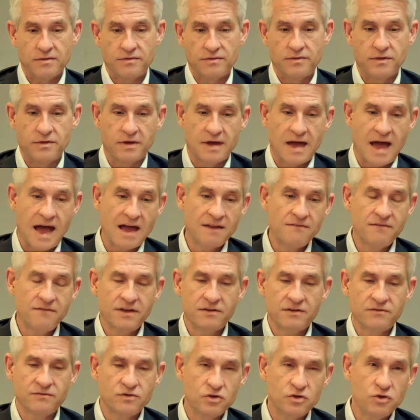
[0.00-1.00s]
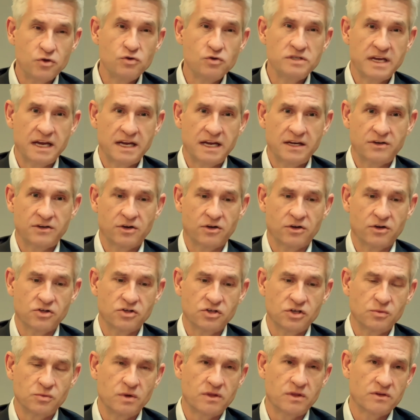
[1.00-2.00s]
the advent of new
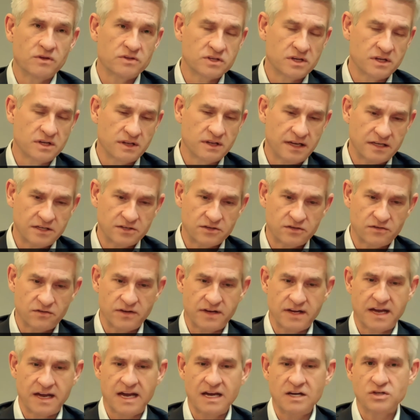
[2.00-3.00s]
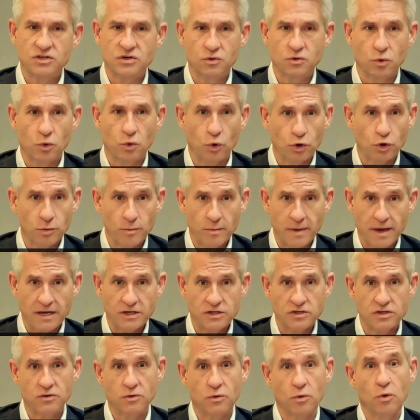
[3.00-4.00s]
technology, whether it's electrification,
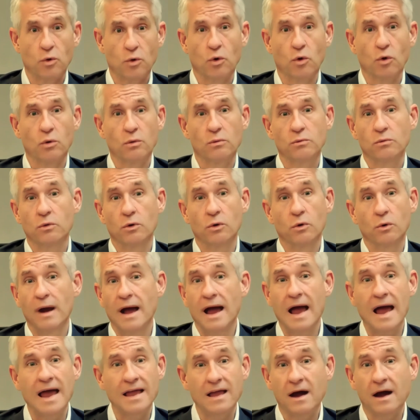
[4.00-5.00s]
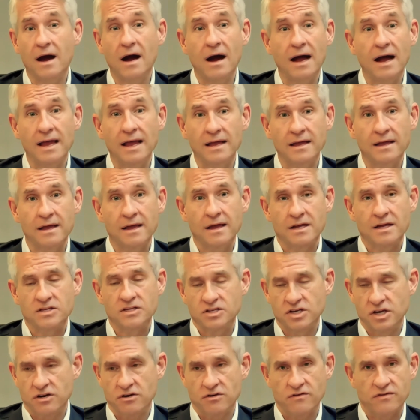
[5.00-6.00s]
automation, or AI,
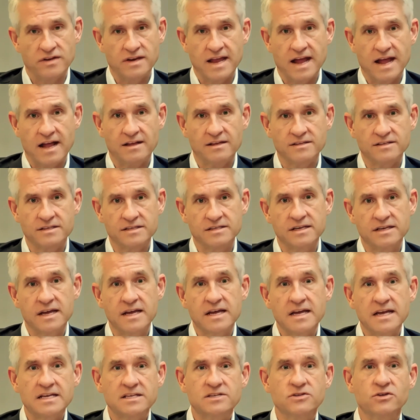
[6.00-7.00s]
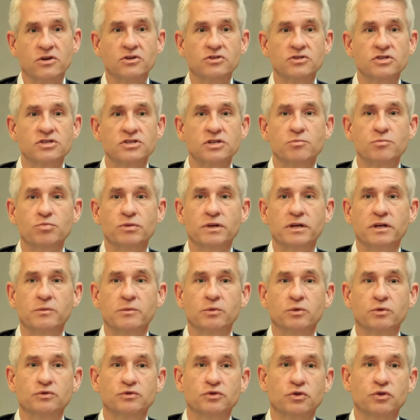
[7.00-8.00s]
generative analysis, is not just
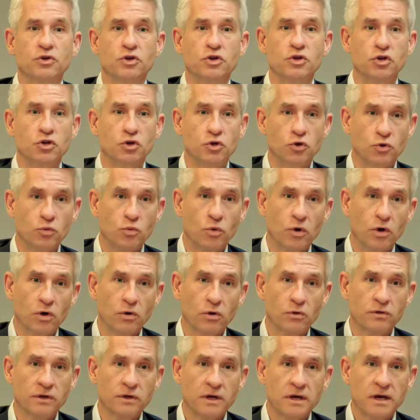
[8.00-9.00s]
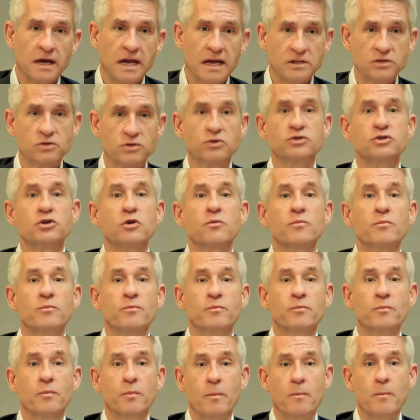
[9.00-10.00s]
applicable to the new world. It's also
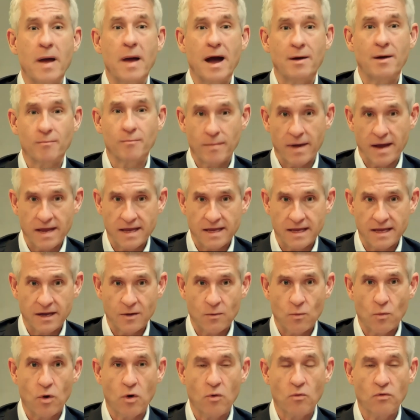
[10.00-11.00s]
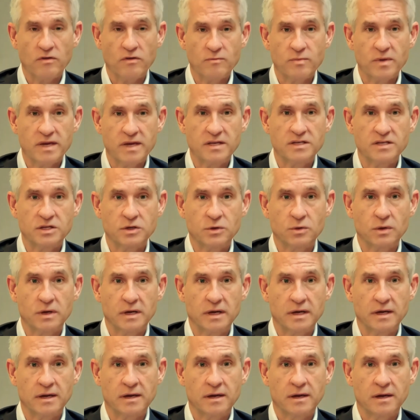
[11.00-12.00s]
about making what we've been
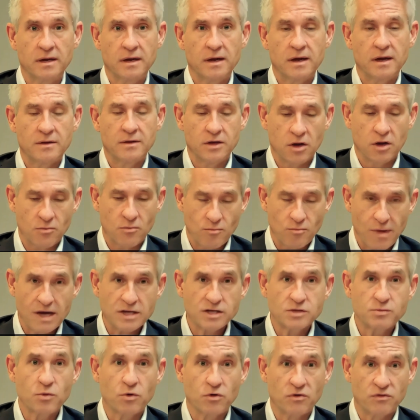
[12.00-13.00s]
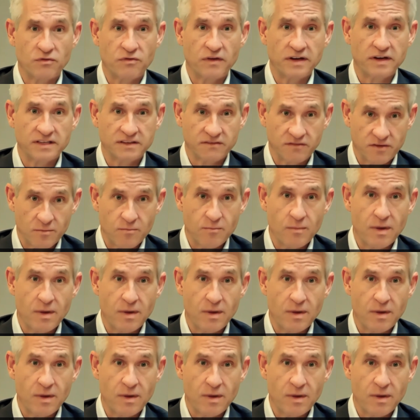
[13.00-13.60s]
doing, much more effective and